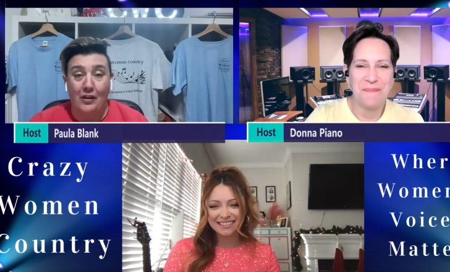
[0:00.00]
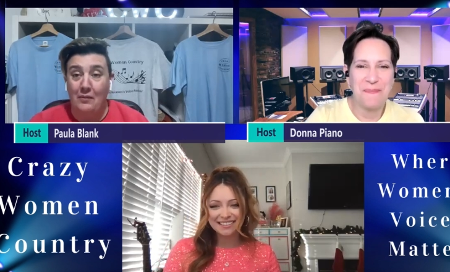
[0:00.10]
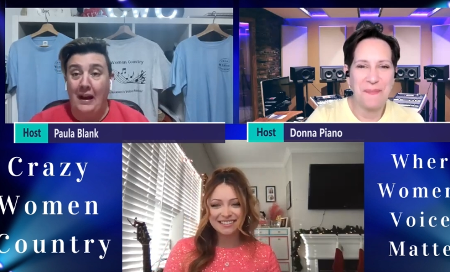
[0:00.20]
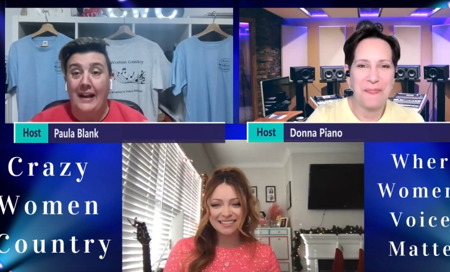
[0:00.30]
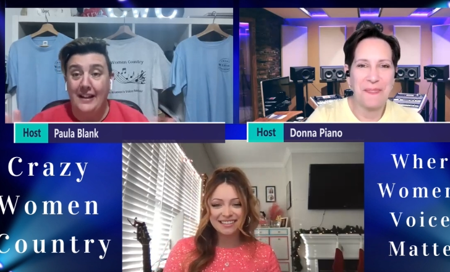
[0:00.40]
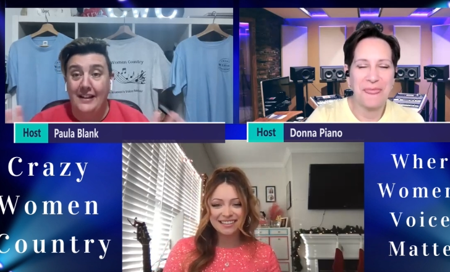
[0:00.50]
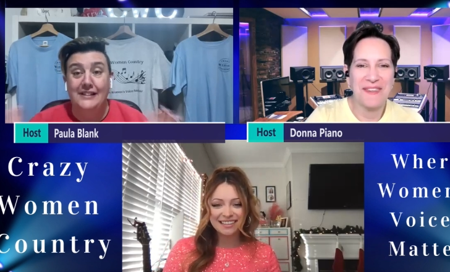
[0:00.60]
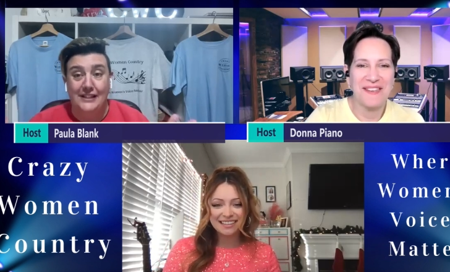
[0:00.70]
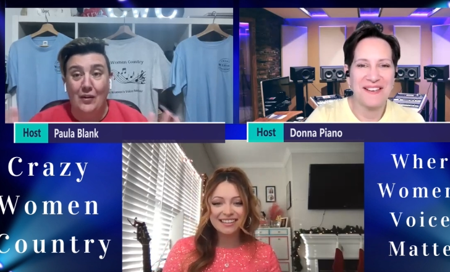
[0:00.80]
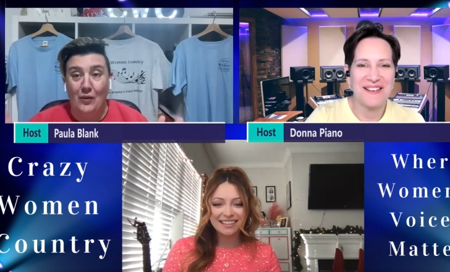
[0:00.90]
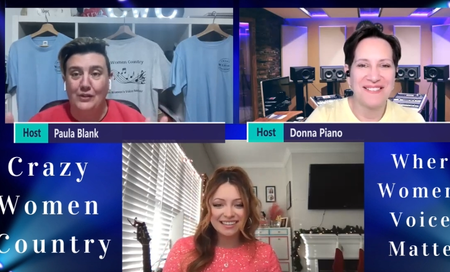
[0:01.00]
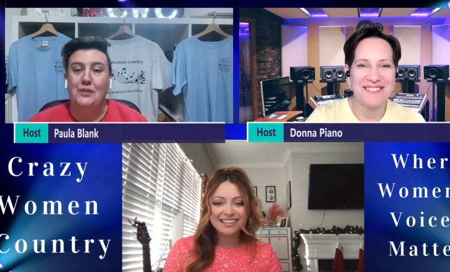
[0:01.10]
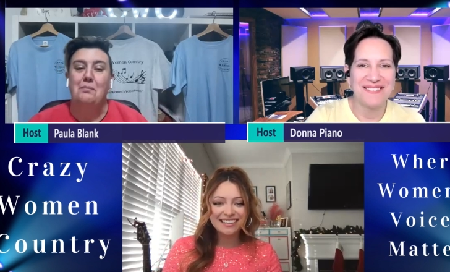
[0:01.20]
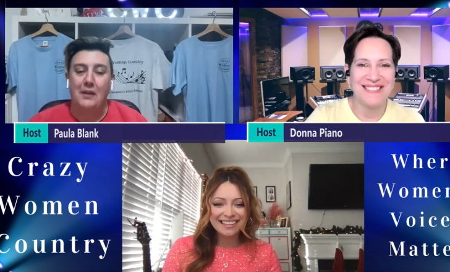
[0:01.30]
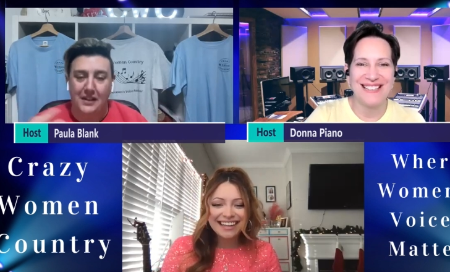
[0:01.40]
Speaker 1: I'm not complaining. It's still
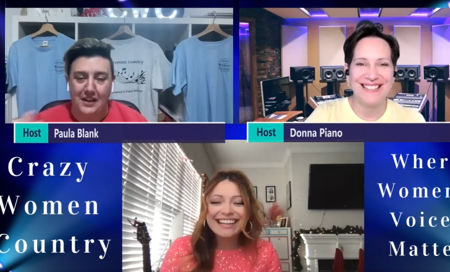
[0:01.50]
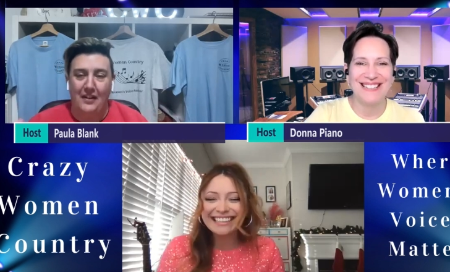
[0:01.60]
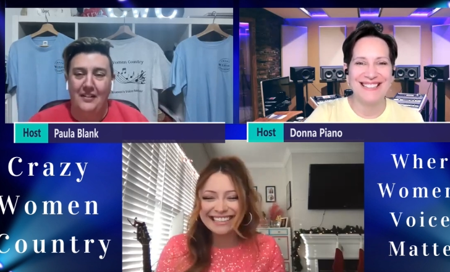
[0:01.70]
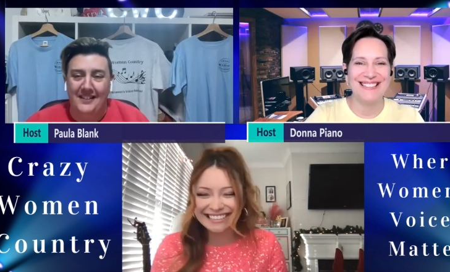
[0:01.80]
awesome, but you